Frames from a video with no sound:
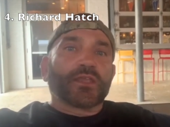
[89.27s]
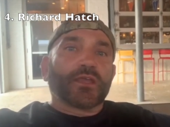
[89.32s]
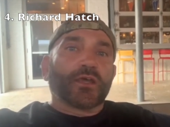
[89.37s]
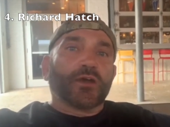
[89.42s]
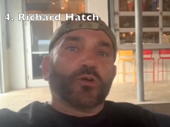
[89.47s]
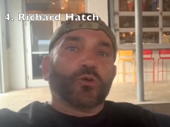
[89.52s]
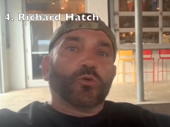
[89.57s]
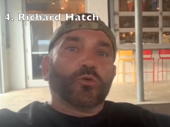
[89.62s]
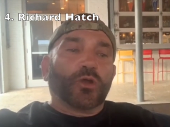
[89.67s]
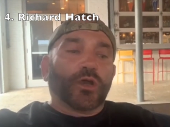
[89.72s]

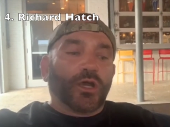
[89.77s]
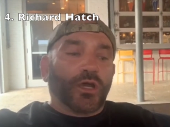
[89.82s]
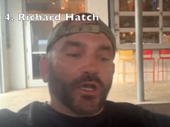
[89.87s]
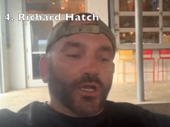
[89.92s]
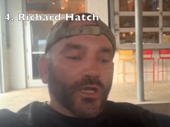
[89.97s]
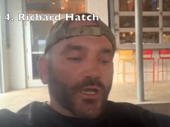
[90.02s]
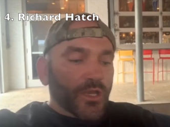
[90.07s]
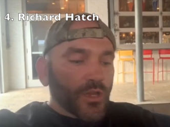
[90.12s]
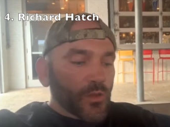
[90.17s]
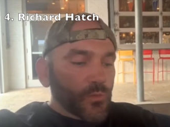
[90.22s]

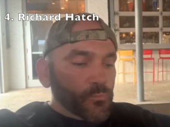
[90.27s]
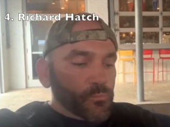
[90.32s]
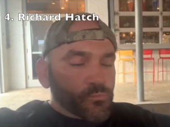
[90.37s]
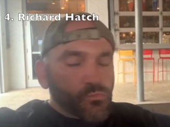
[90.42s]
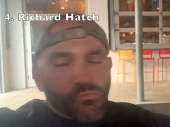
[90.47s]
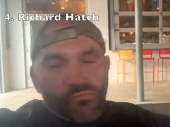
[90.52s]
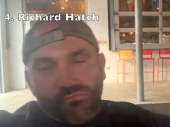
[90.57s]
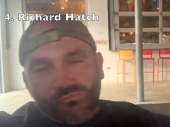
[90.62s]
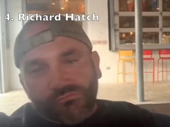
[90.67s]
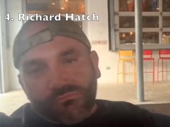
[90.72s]
Now,
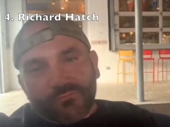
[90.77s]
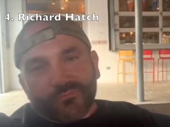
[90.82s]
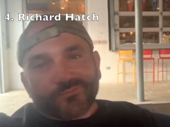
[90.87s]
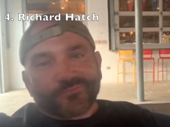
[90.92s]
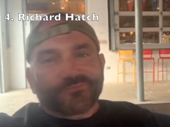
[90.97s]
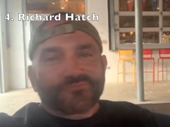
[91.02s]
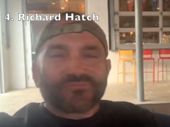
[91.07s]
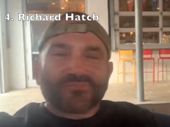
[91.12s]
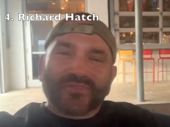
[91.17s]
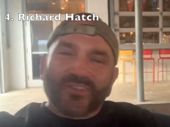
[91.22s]

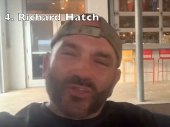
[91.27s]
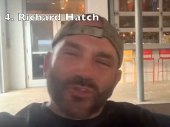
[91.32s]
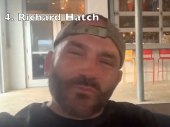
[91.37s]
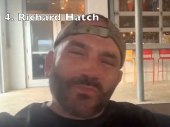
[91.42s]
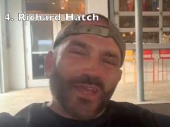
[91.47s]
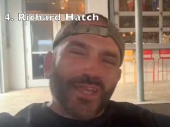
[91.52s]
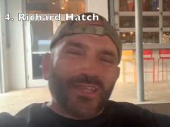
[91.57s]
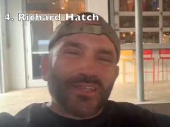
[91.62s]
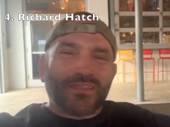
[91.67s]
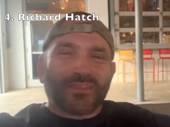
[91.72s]

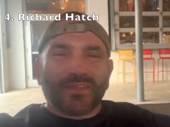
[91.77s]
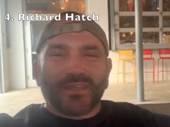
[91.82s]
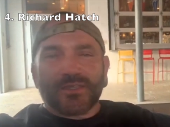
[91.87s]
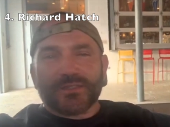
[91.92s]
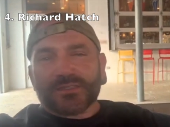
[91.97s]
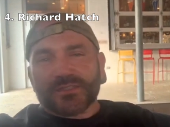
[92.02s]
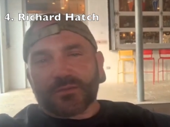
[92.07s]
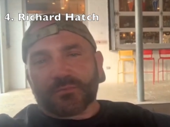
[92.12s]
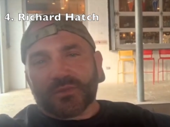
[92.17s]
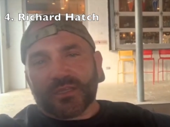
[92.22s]
you may
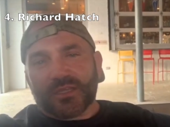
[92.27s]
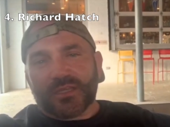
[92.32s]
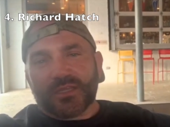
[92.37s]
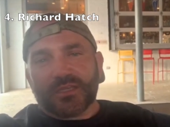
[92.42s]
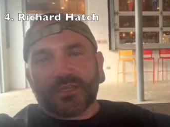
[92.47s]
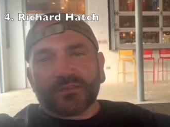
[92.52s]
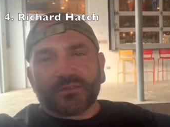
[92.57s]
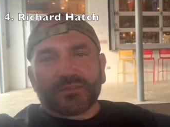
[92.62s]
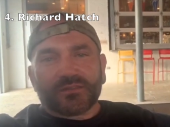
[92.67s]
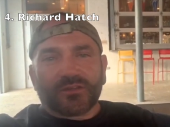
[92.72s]
think some of
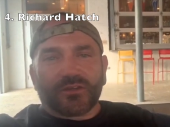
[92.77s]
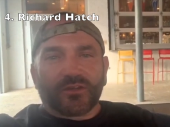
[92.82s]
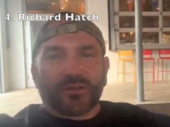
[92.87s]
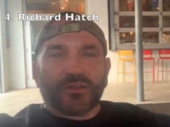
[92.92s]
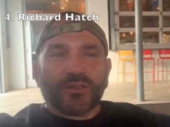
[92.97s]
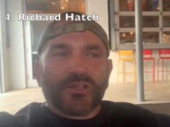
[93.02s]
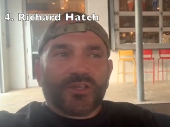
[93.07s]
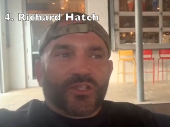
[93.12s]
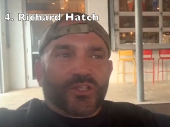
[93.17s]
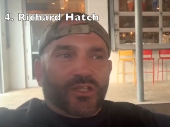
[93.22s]
these
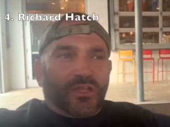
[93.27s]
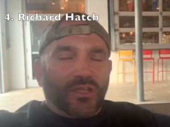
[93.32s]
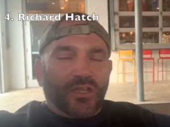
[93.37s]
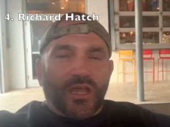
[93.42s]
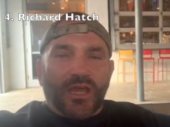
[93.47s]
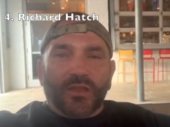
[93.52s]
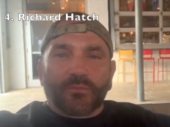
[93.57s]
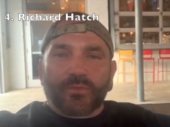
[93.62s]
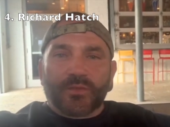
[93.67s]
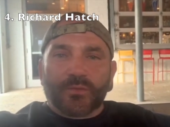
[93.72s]
are, a
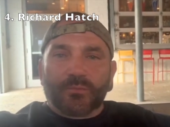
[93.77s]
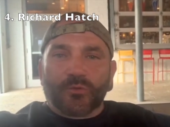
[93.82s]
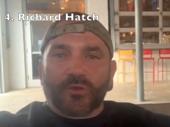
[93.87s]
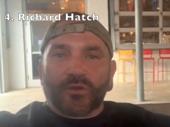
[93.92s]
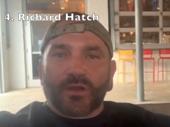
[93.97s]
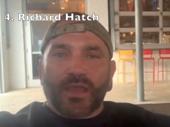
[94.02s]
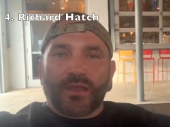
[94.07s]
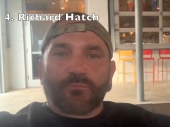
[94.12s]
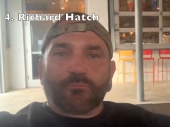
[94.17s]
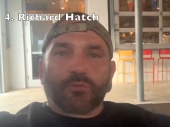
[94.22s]
lot of
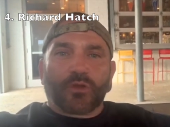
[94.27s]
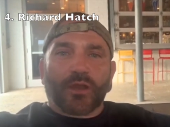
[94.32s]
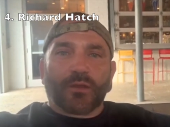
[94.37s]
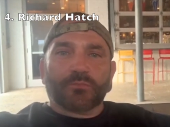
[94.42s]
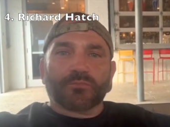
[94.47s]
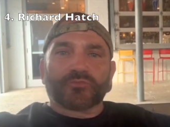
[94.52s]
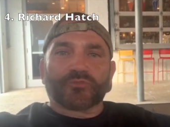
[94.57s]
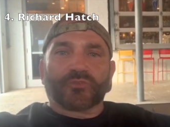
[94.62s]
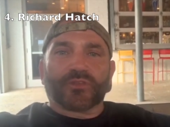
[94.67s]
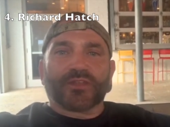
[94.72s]
people have
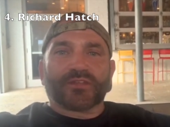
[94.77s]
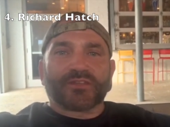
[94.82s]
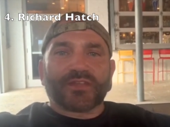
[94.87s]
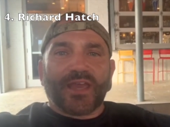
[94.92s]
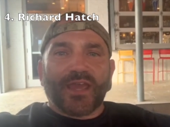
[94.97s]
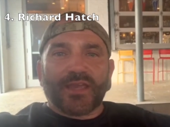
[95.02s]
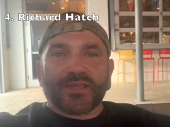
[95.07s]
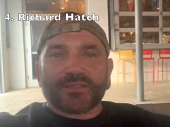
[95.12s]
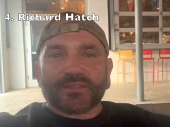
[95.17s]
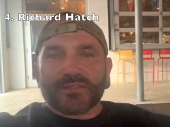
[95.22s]
problems with their
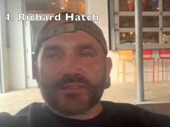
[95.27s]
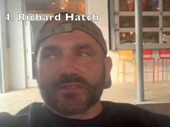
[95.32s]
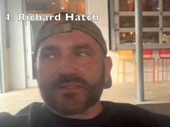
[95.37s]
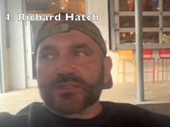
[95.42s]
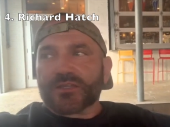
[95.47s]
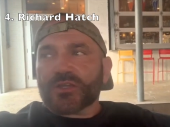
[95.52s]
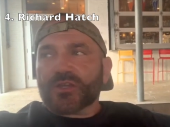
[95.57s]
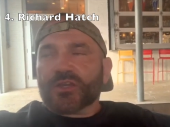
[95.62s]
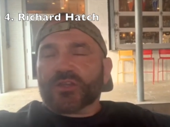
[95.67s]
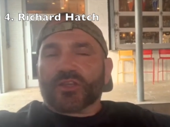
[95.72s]

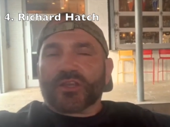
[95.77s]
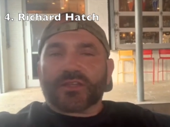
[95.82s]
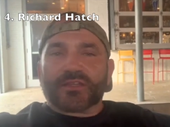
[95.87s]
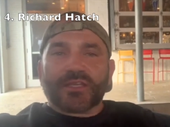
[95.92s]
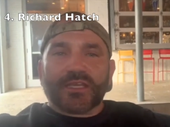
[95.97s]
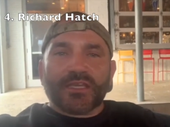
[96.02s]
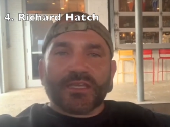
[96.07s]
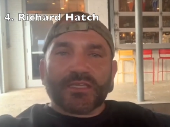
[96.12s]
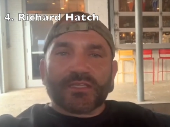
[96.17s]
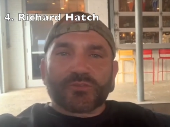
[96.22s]
taxes. The
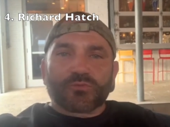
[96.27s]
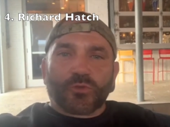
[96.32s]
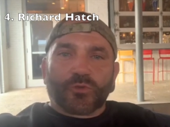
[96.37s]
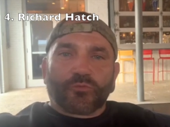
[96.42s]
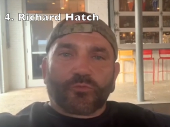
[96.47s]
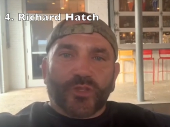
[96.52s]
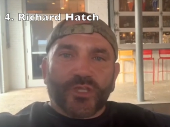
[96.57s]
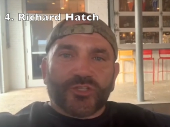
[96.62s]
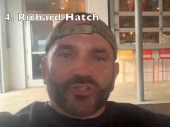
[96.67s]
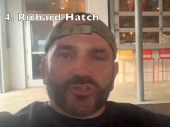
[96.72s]
thing is
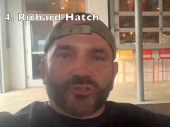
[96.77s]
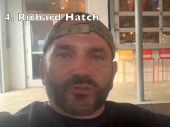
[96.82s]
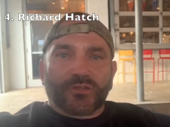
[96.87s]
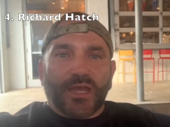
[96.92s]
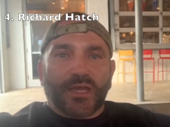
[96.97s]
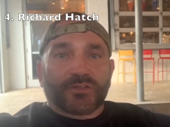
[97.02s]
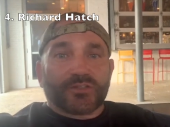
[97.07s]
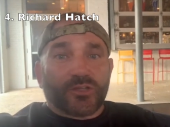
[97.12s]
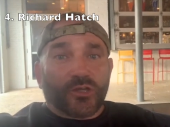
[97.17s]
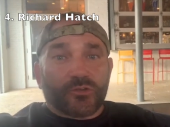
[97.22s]
with
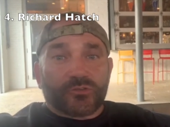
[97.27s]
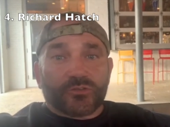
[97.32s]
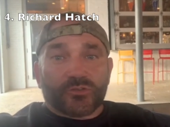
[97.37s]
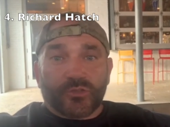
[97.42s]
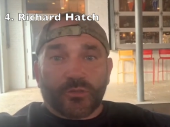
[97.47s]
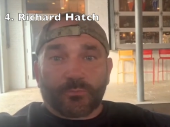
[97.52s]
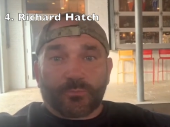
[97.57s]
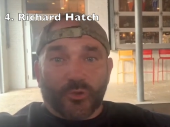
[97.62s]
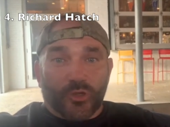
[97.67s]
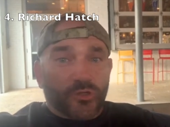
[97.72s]
Richard, I talked
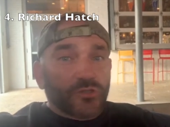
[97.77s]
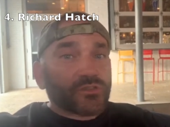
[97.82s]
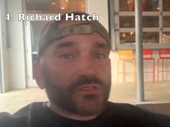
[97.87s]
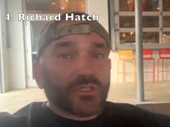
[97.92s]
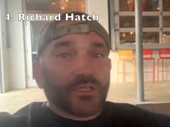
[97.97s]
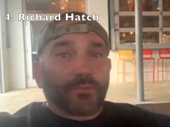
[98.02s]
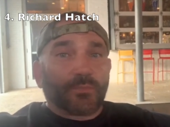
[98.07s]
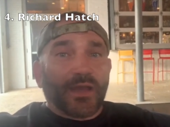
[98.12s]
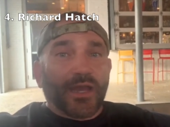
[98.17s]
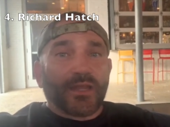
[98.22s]
to him
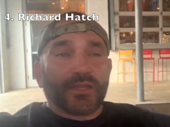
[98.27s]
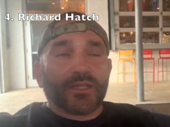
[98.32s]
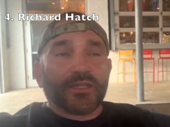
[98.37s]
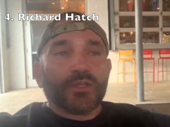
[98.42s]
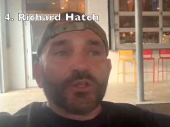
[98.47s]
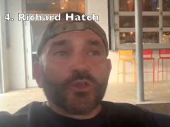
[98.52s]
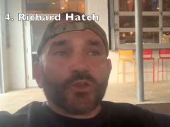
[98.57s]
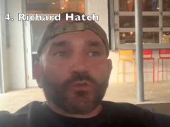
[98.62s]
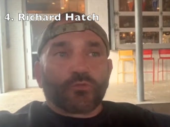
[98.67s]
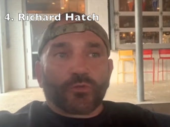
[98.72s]
personally about
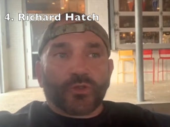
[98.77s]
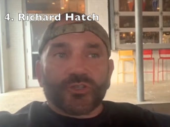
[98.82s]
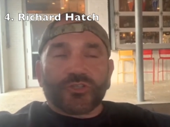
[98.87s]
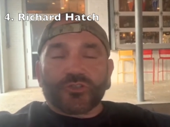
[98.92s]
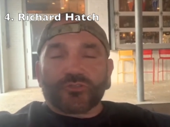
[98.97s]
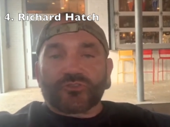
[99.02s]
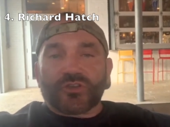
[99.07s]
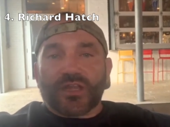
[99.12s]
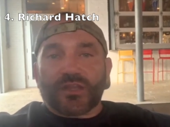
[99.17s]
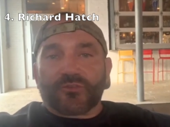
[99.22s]
it.
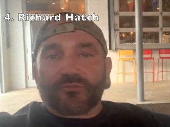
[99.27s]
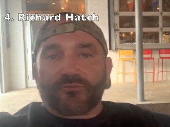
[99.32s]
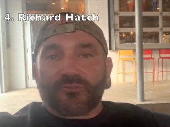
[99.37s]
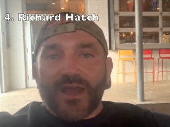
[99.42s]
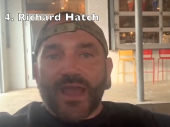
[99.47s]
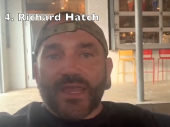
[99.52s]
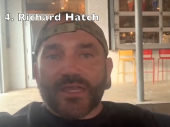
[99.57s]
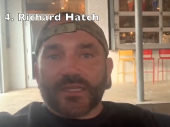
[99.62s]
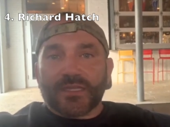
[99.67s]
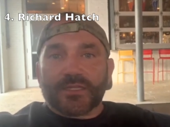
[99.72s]
Richard tried to
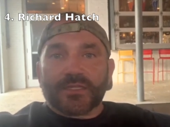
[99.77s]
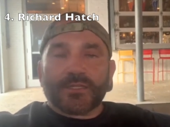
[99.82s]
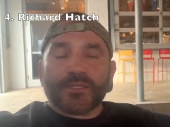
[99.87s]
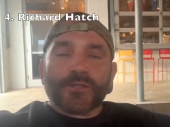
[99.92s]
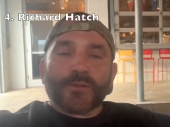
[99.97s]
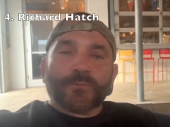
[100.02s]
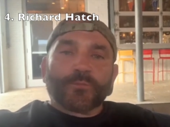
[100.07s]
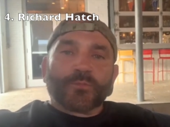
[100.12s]
fight it.